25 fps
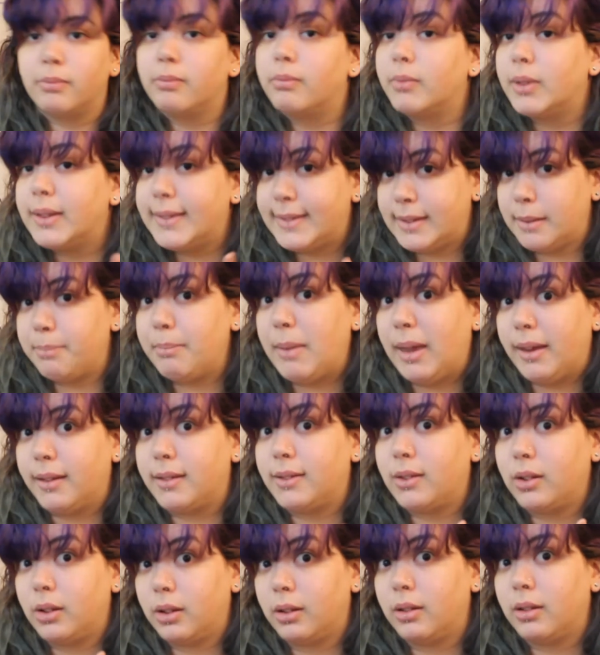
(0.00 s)

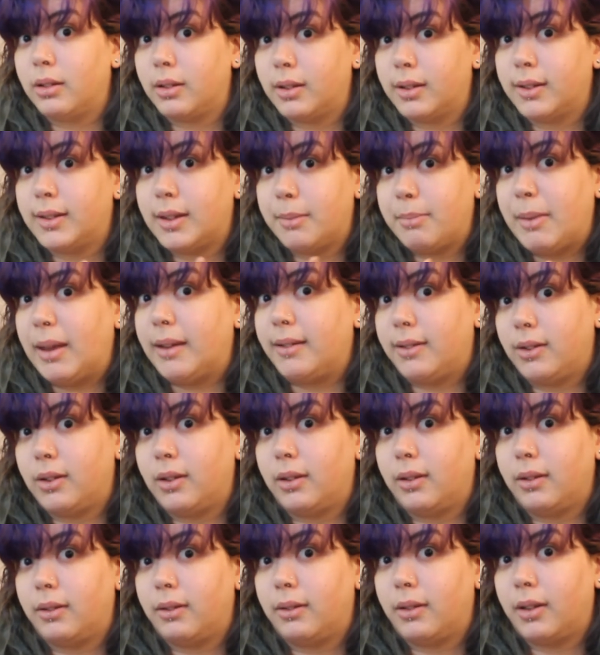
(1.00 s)
submit
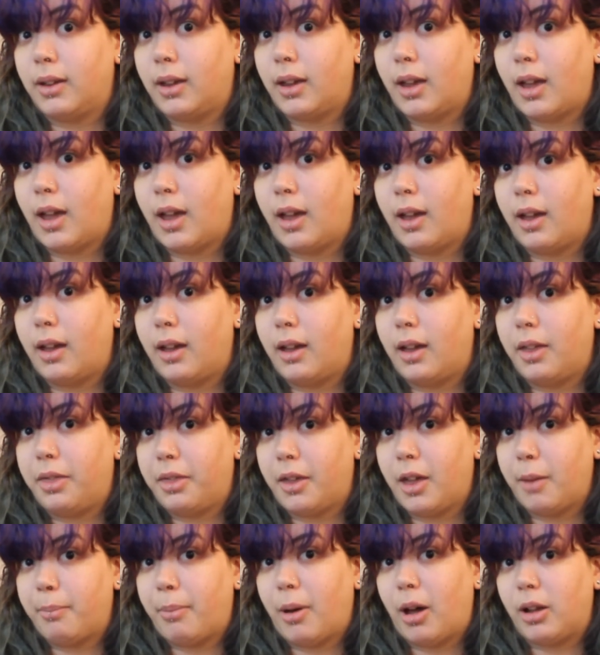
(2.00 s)
to a
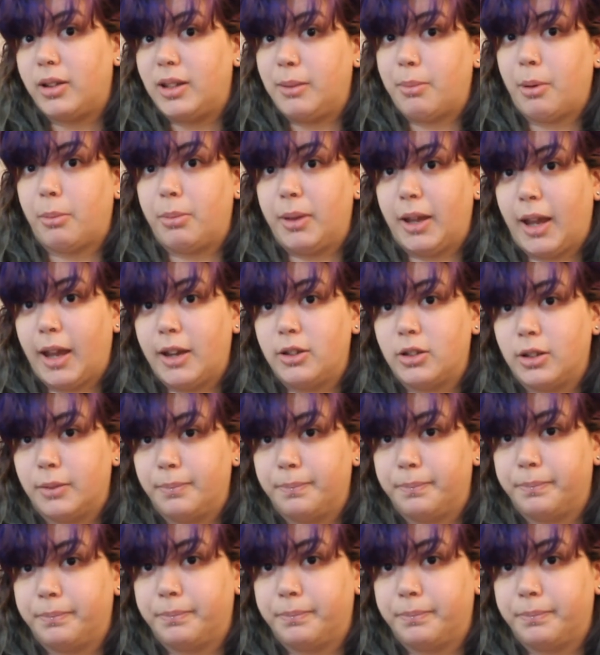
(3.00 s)
third-party publication.